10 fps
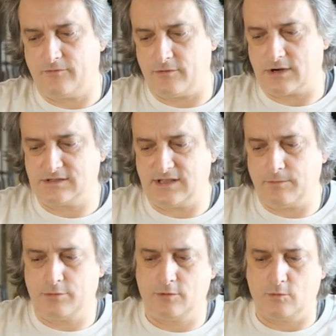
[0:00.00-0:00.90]
for
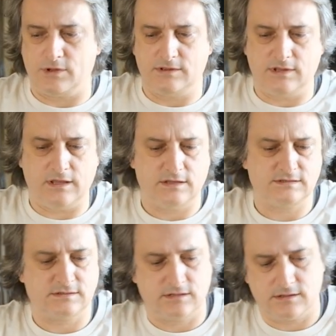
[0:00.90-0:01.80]
example, with
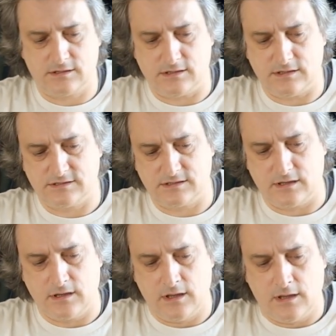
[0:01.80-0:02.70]
this, that is
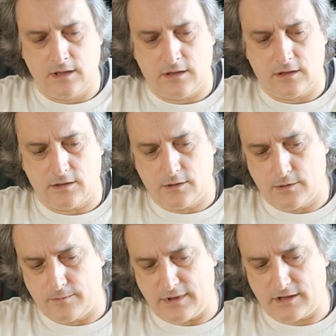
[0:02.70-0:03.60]

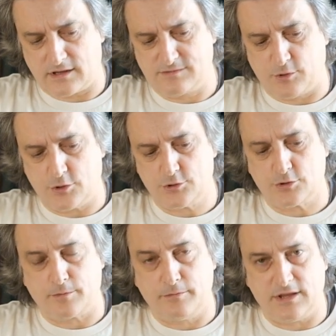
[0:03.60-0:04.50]
an
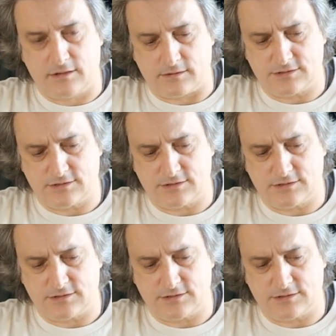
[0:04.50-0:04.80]
exposure meter.